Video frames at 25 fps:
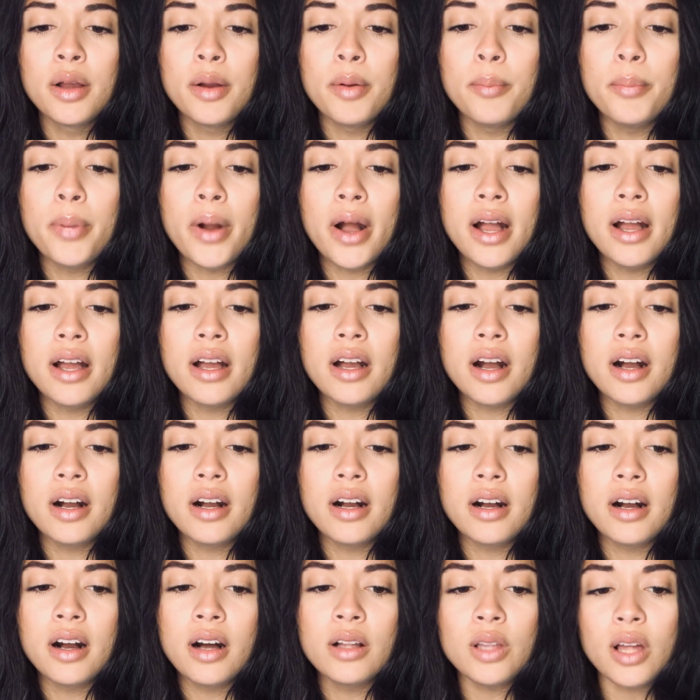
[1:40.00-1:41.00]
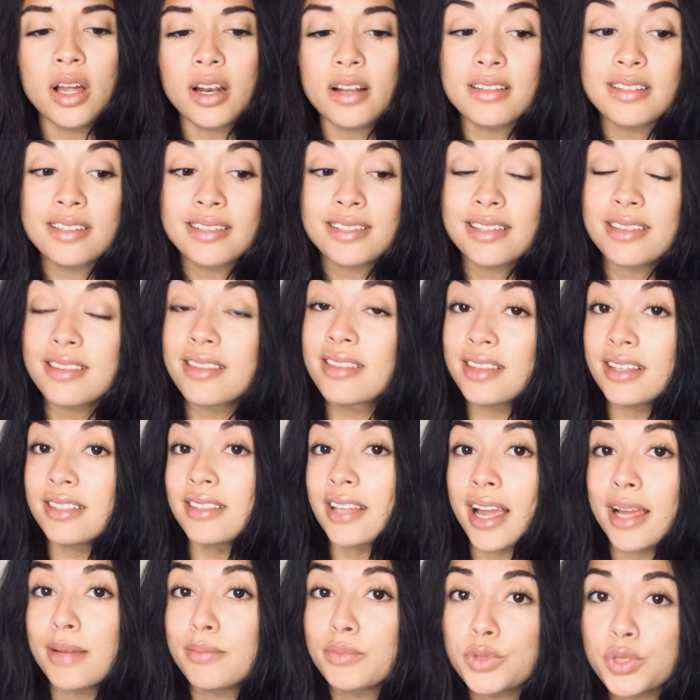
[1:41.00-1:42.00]
But a lot of the
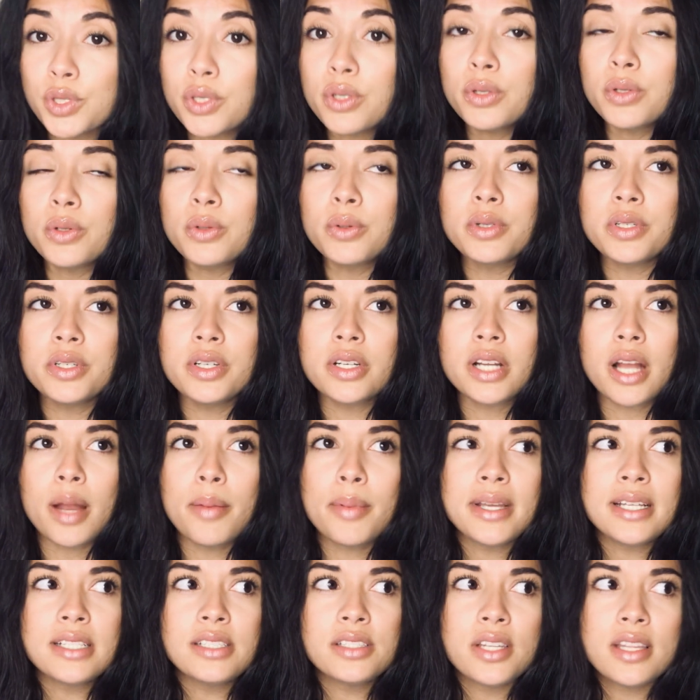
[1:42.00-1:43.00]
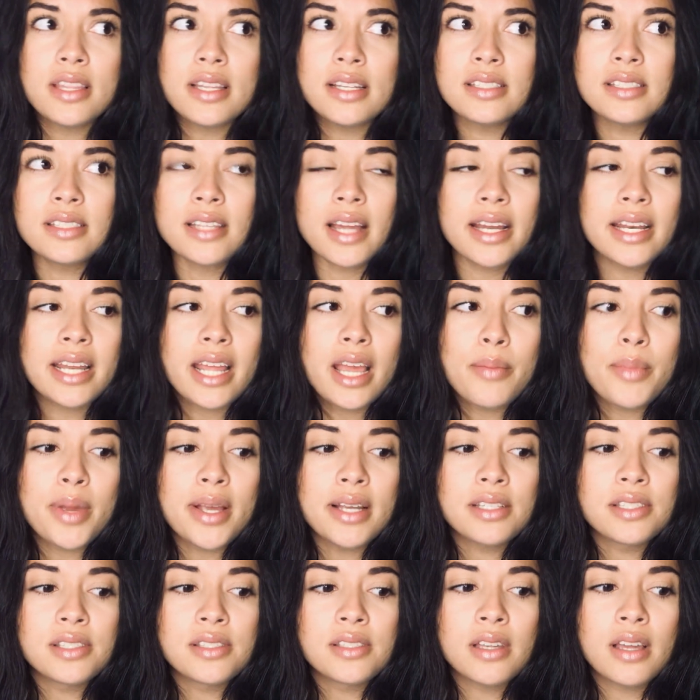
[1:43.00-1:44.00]
time, too, you're coming into these
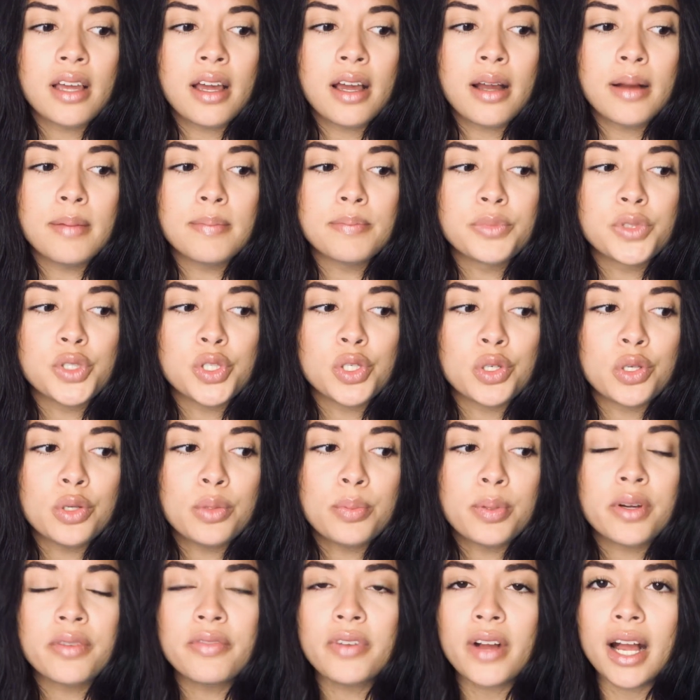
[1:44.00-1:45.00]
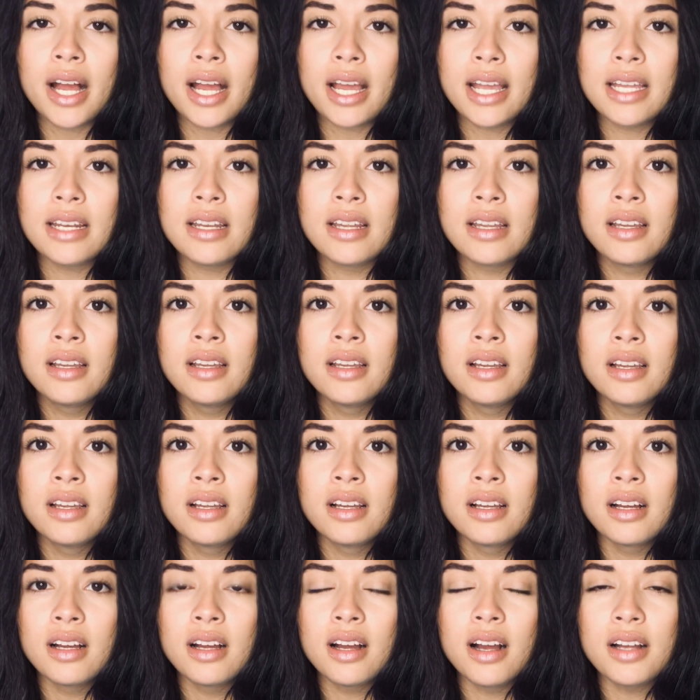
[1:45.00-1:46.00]
dynamics um, to provide
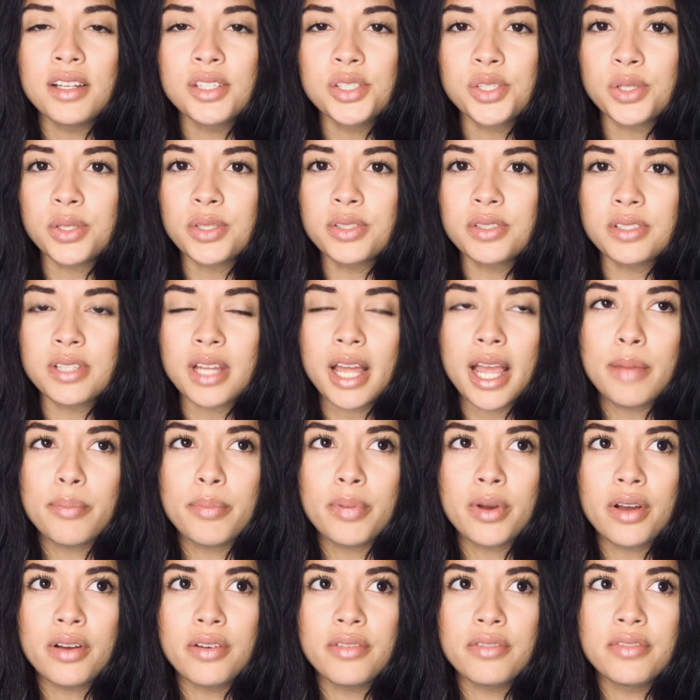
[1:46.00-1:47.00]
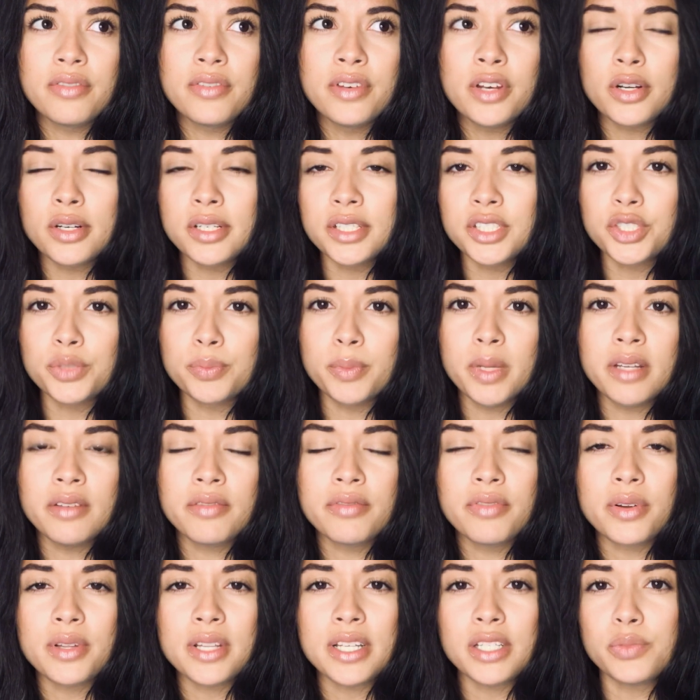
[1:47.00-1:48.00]
a certain type of nourishment
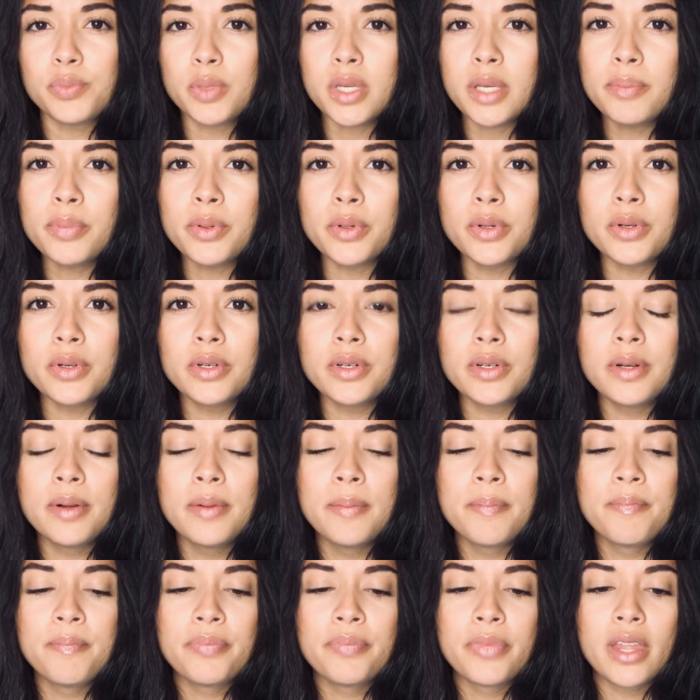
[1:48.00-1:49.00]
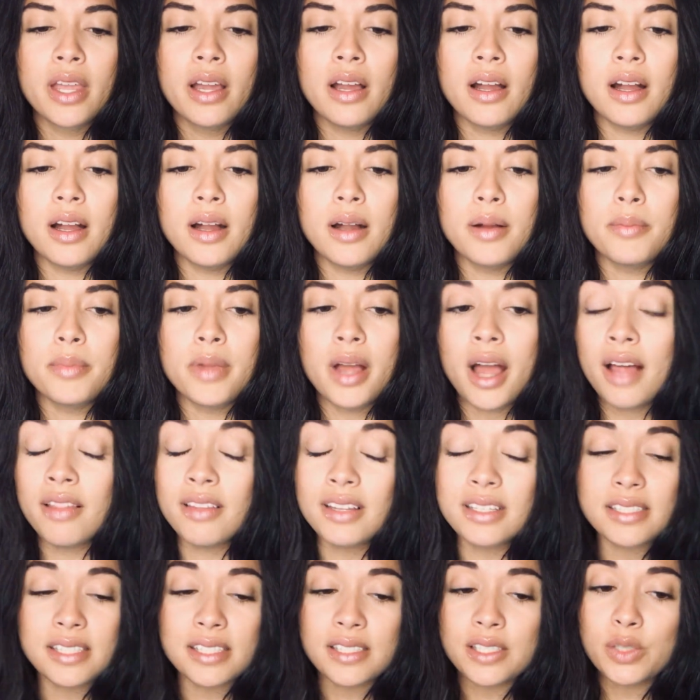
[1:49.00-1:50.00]
for these people. Um, at
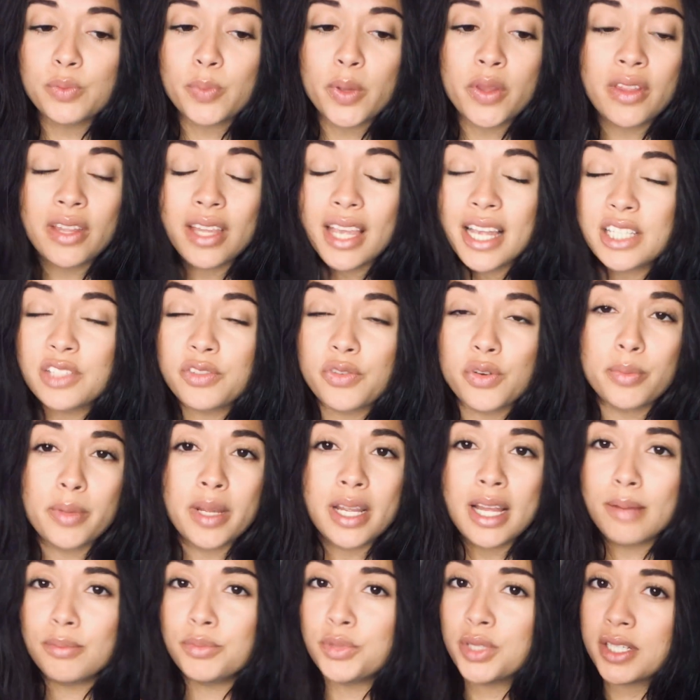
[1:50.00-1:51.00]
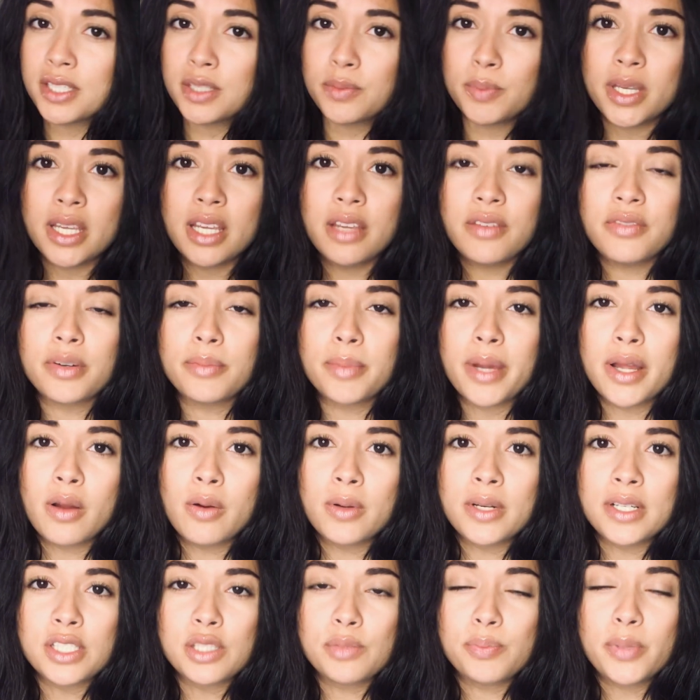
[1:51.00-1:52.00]
least this has been the case for me. I'm just speaking from my
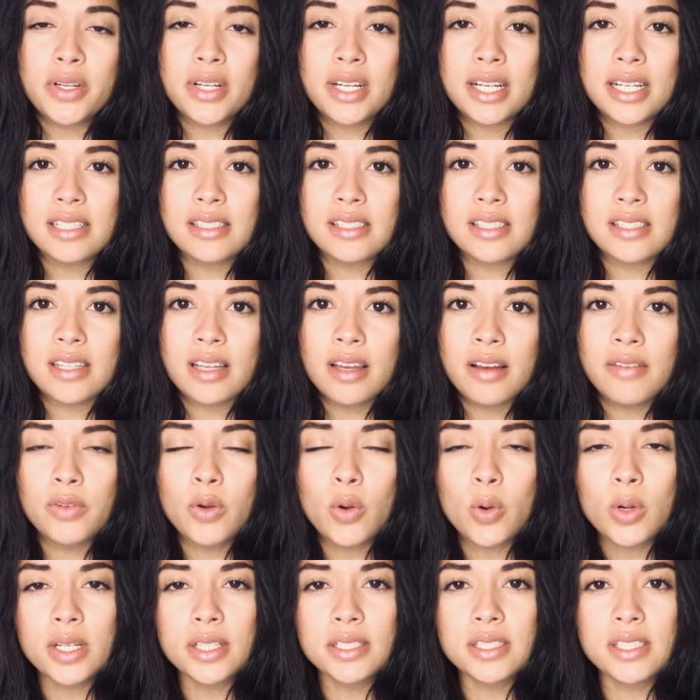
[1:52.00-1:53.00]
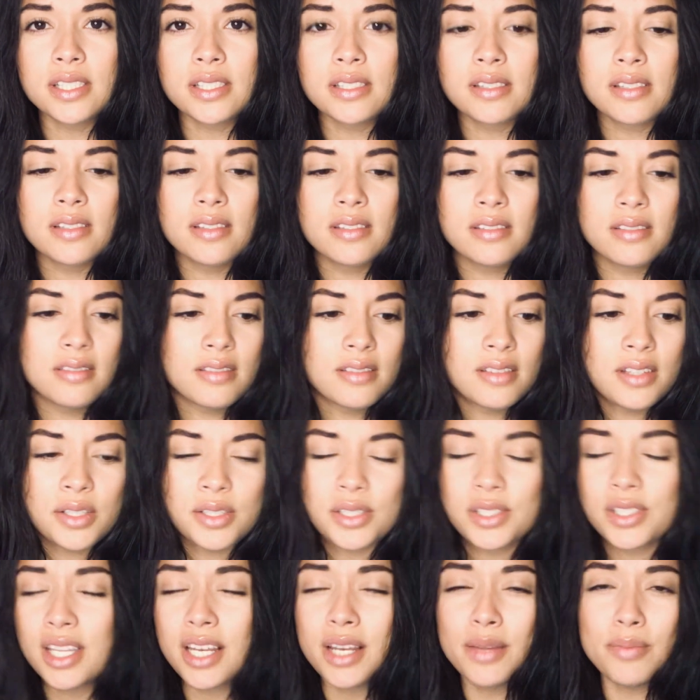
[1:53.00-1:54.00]
own experience, of course.
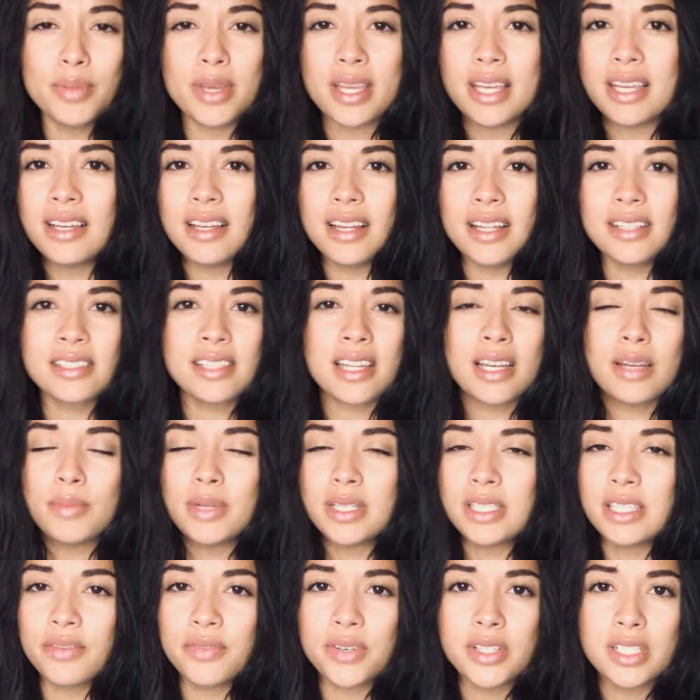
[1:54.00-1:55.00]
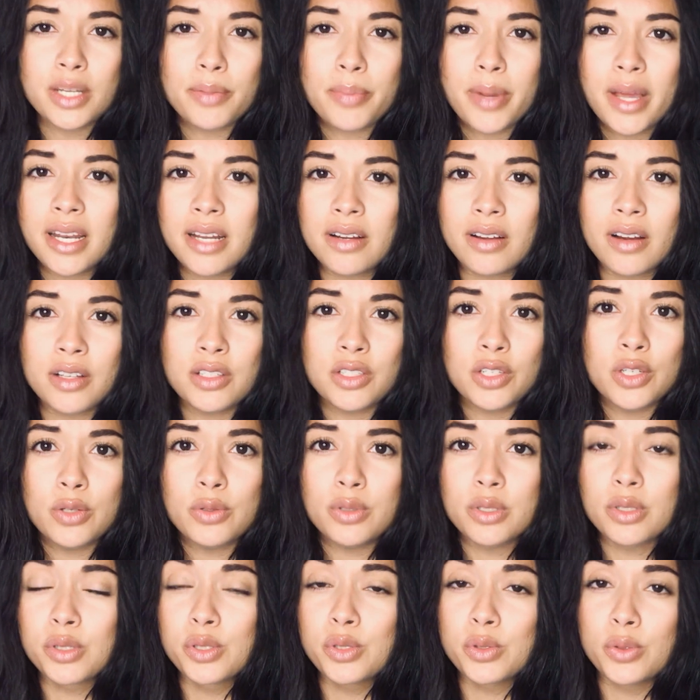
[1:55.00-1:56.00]
There's going to be, it's going to be different depending on you,
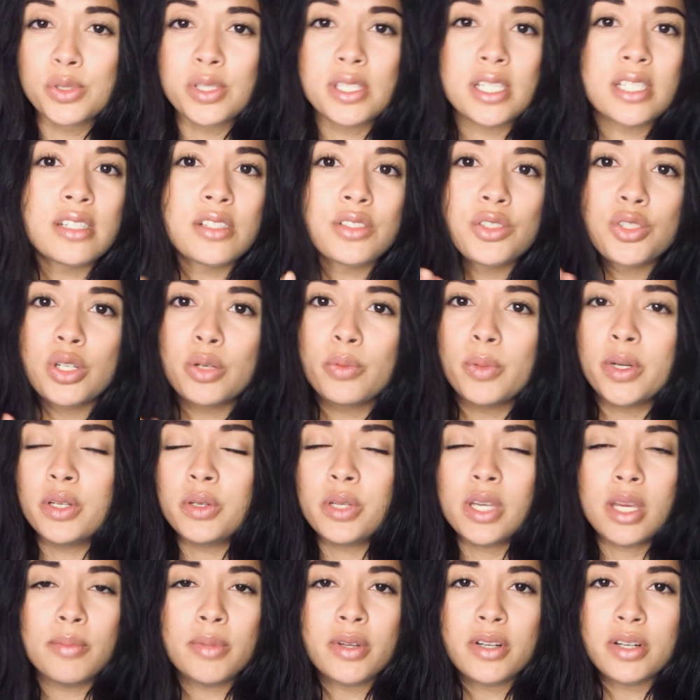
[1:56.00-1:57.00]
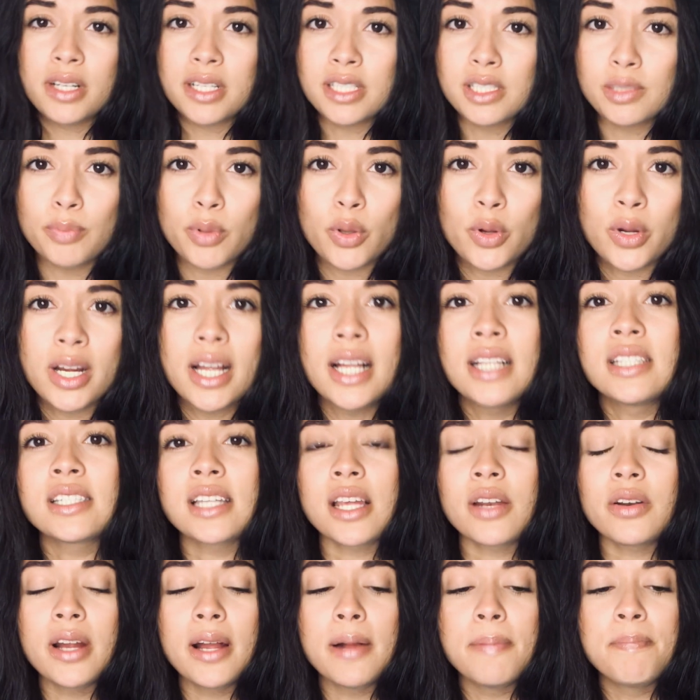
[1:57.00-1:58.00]
your soul signature, what you came here to explore, et
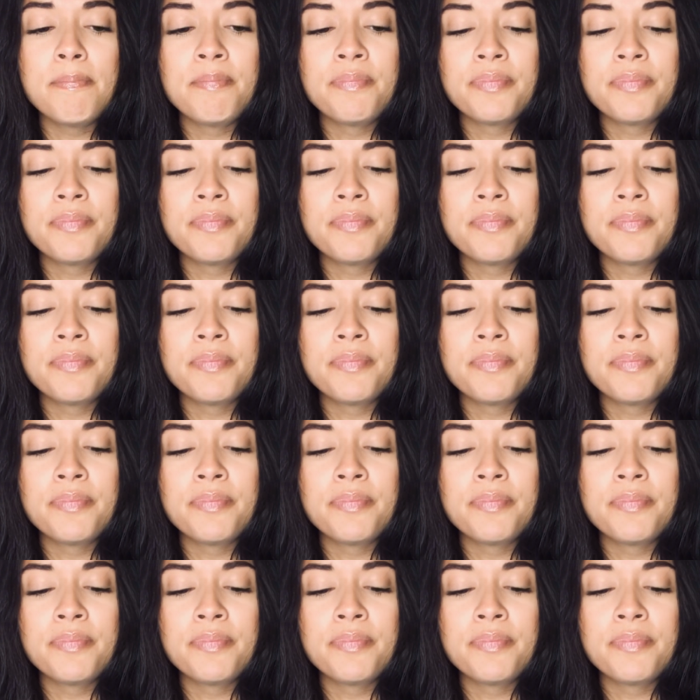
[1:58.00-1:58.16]
cetera.